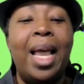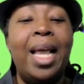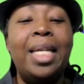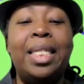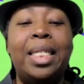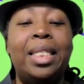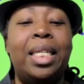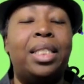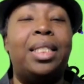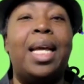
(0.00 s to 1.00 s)
18
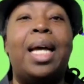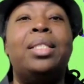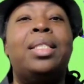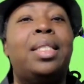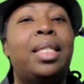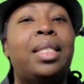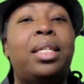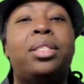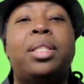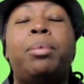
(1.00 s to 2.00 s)
touchdowns, six
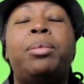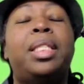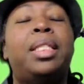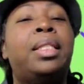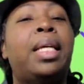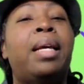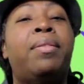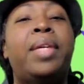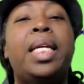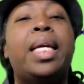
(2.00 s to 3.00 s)
interceptions.
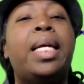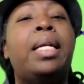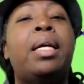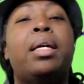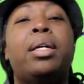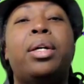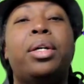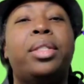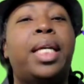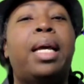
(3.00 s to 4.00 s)
If he can
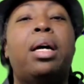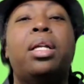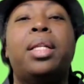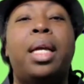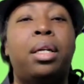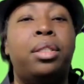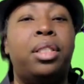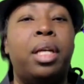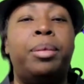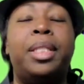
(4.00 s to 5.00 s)
curtail the
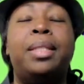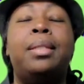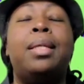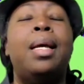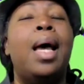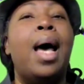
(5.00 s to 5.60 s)
interceptions,